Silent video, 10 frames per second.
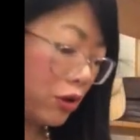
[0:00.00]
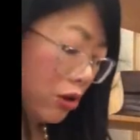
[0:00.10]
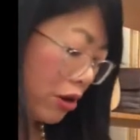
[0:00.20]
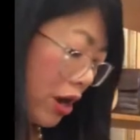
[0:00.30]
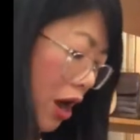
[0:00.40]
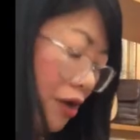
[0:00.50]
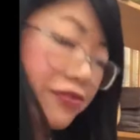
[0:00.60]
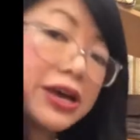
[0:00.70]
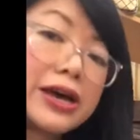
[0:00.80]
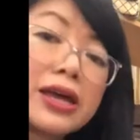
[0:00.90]
not long
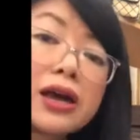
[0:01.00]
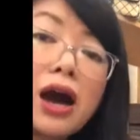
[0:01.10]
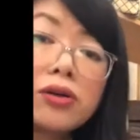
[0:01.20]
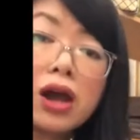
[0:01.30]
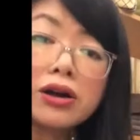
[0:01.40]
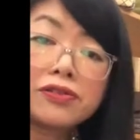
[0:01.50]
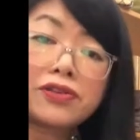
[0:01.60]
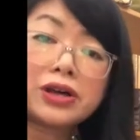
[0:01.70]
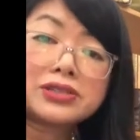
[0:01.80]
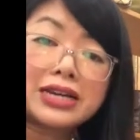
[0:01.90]
after Karl
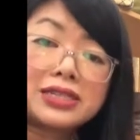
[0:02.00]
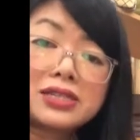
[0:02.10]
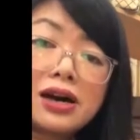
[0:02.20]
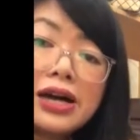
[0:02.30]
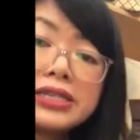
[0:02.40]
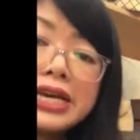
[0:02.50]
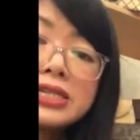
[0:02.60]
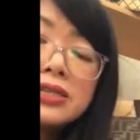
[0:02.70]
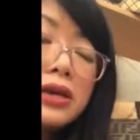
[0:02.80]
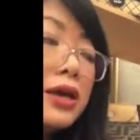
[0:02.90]
Lagerfeld had designed this